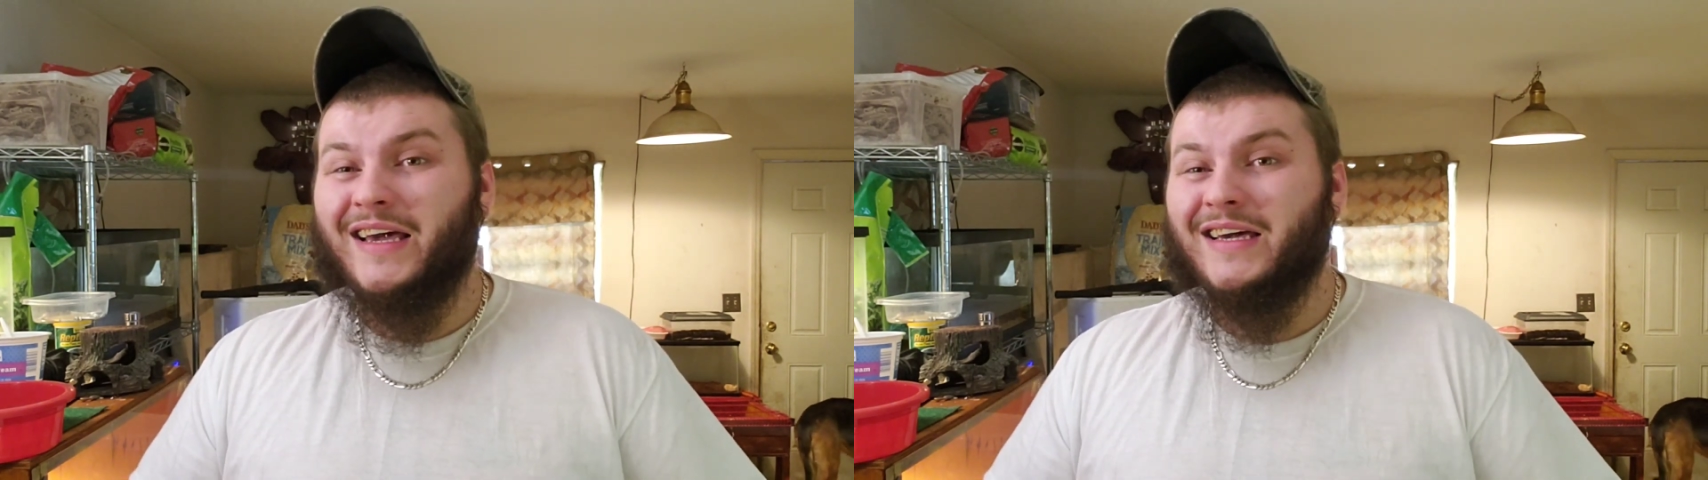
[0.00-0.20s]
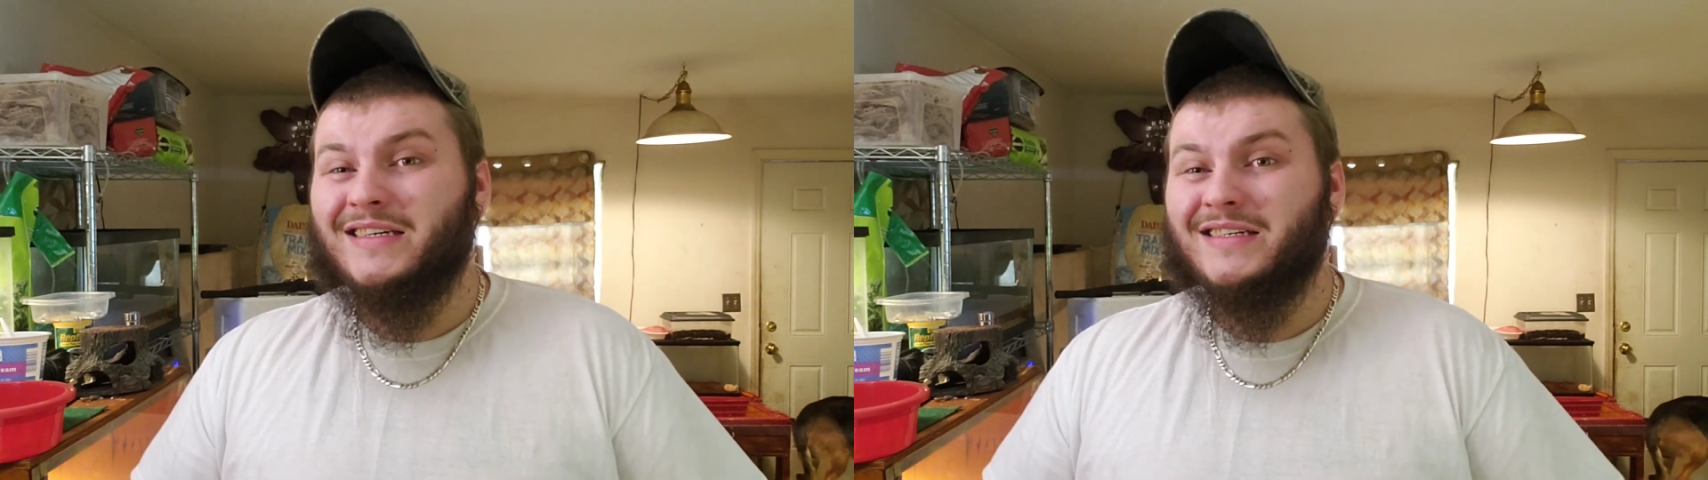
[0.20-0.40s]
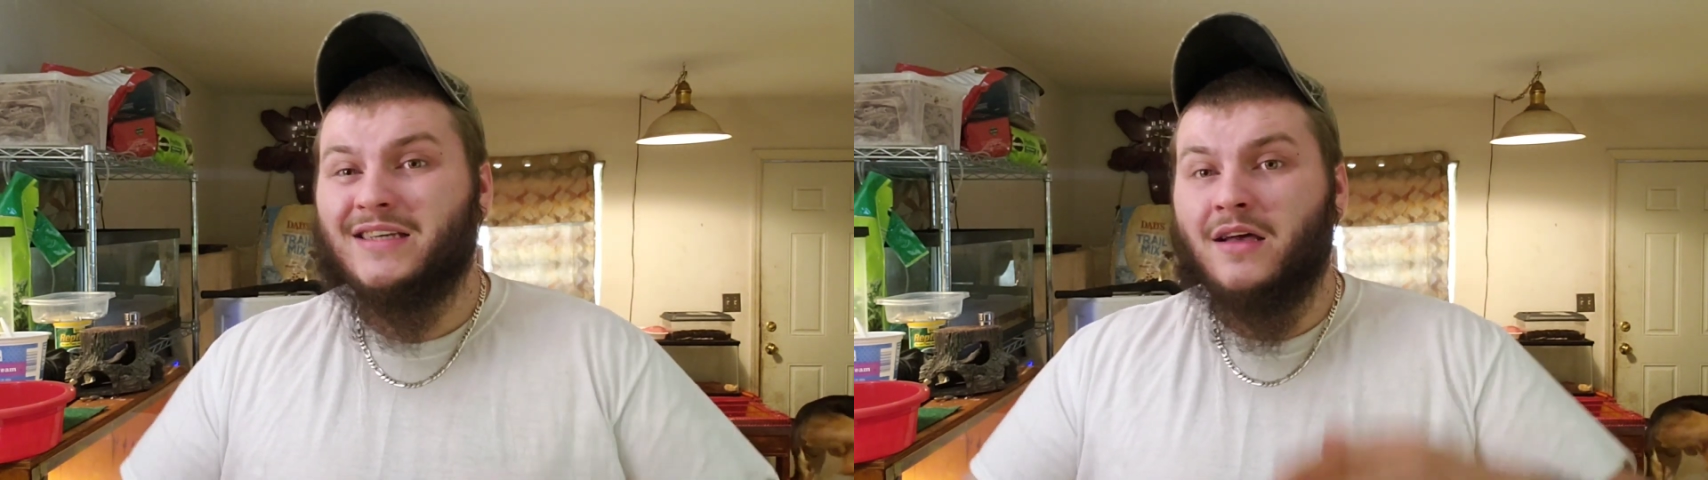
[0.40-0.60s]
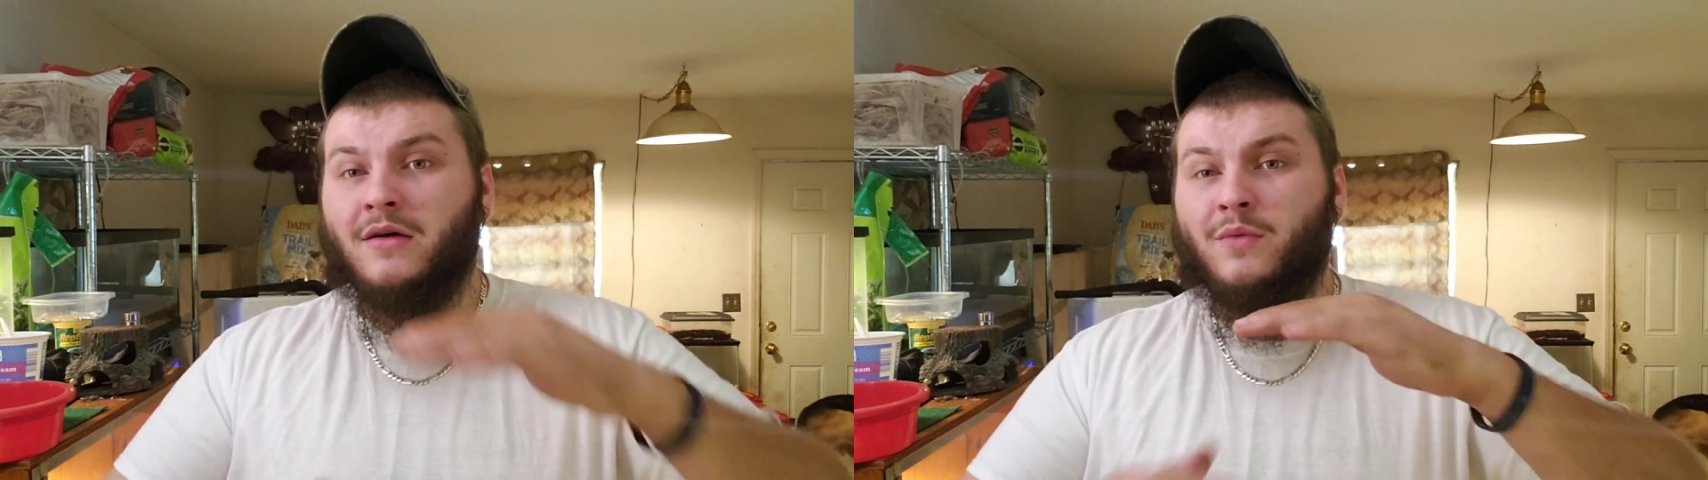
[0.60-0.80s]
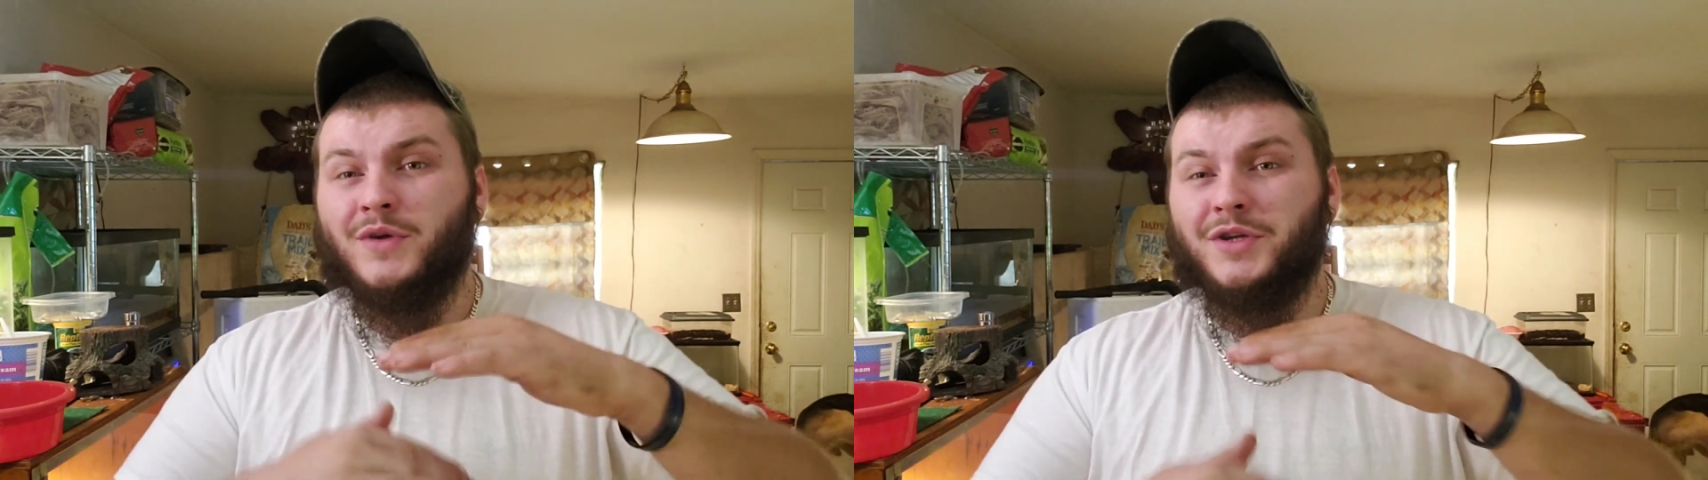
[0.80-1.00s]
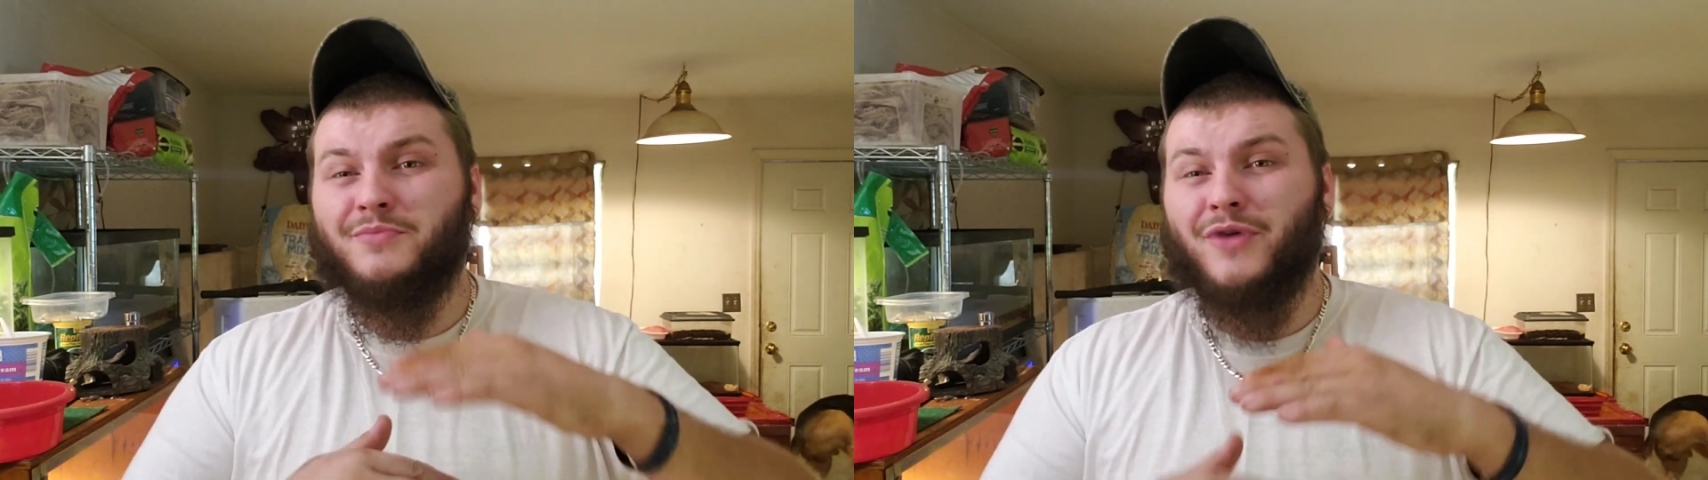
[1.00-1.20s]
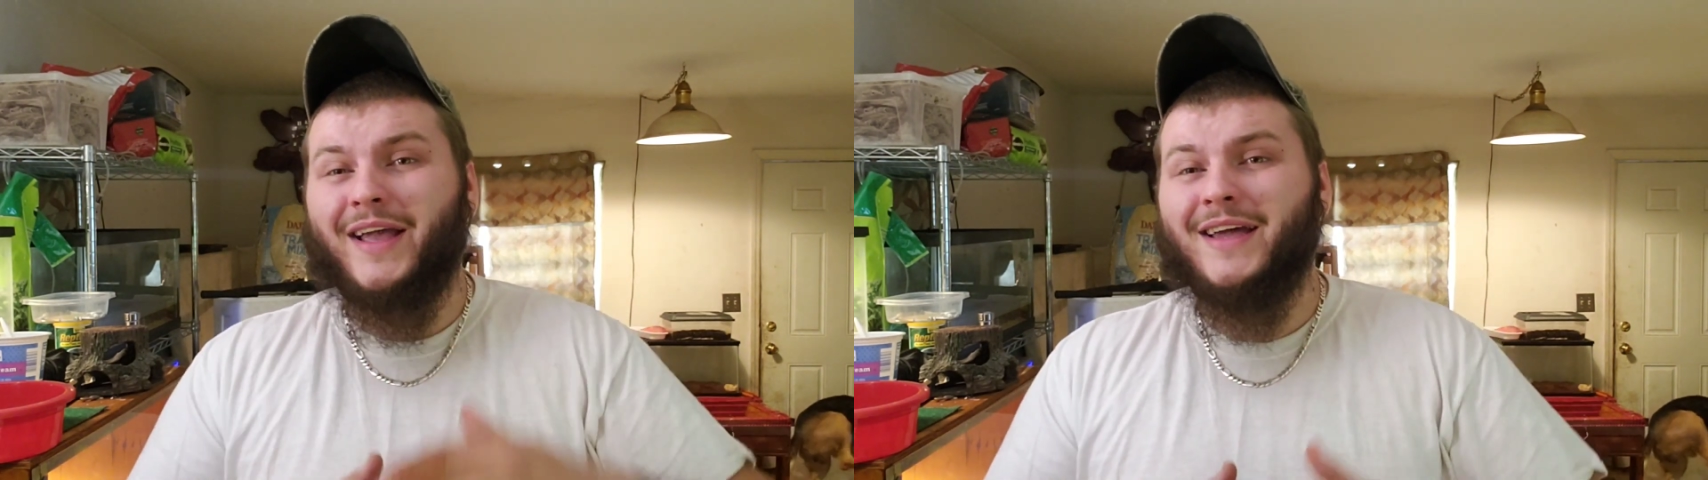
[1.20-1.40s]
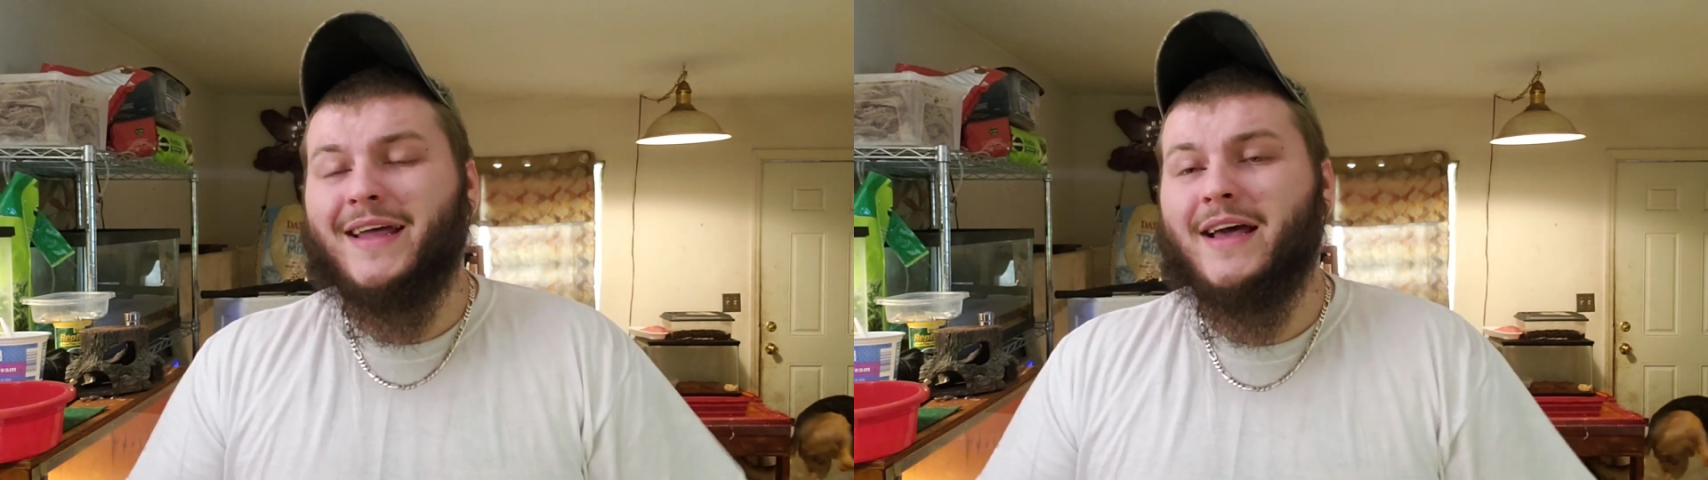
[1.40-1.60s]
is, when you
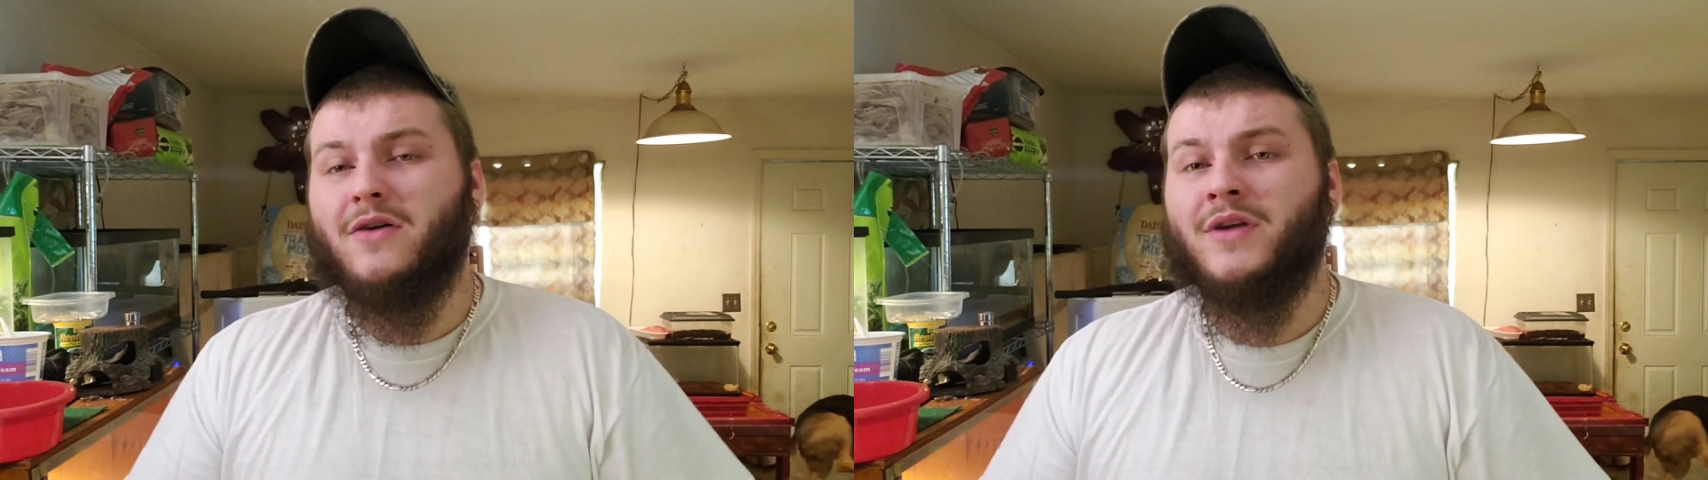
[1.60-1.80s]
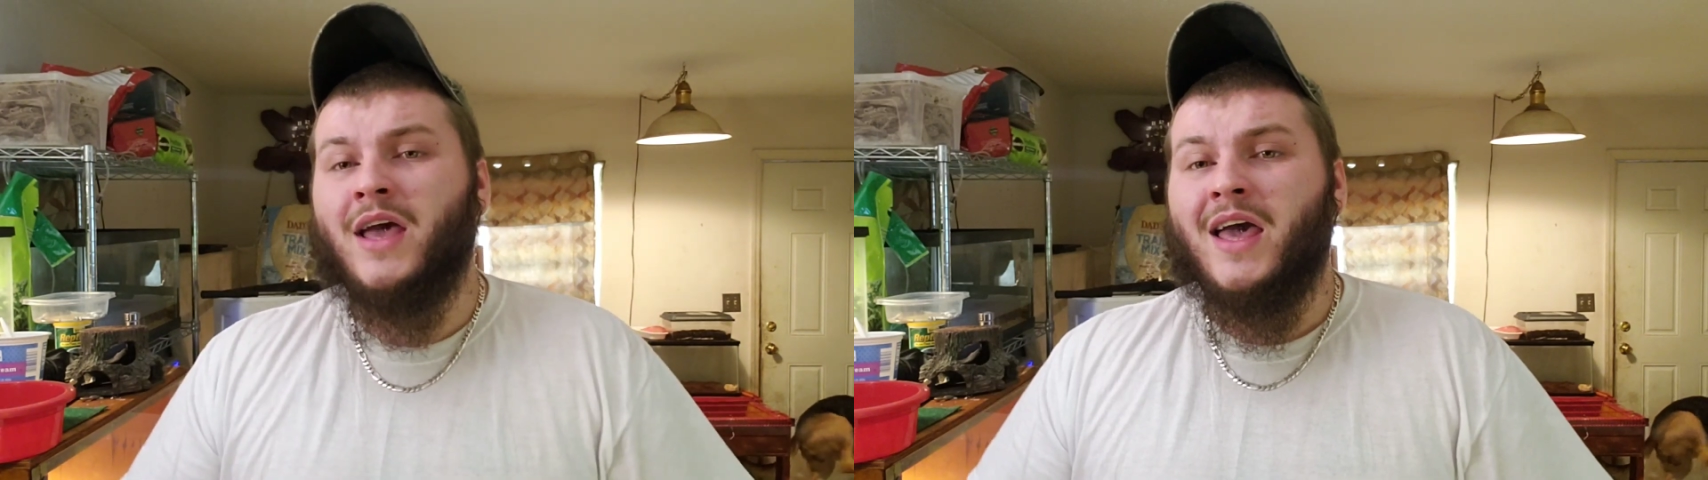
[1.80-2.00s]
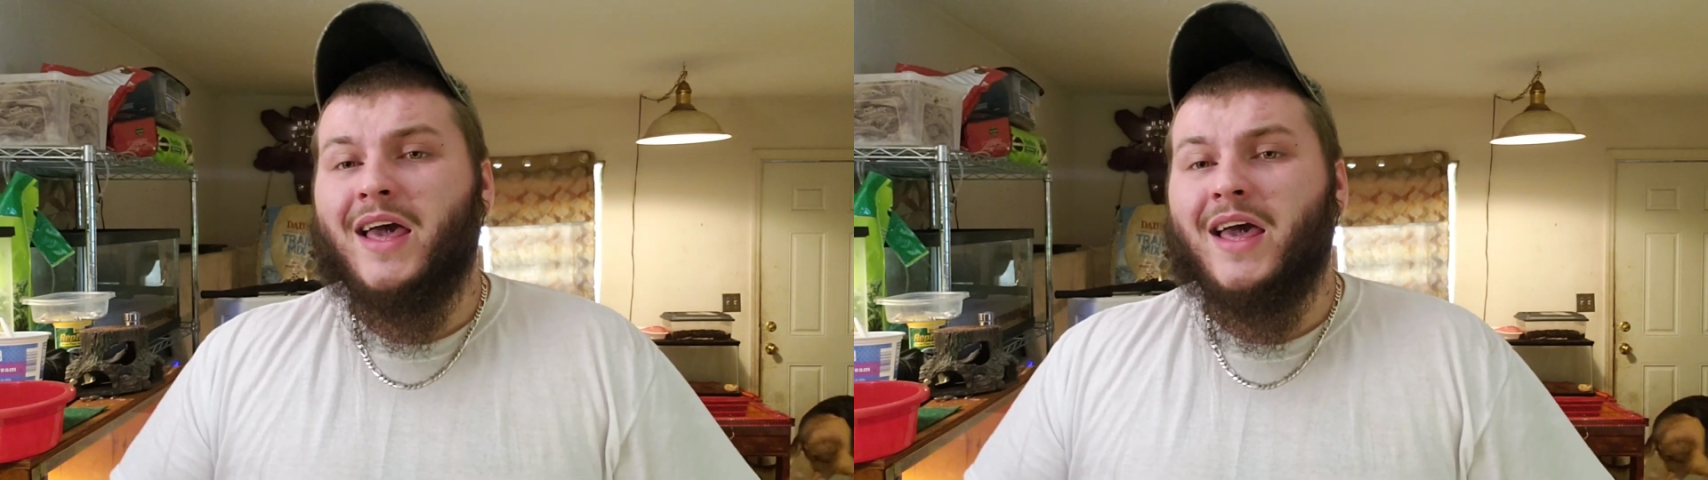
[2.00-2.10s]
break it down,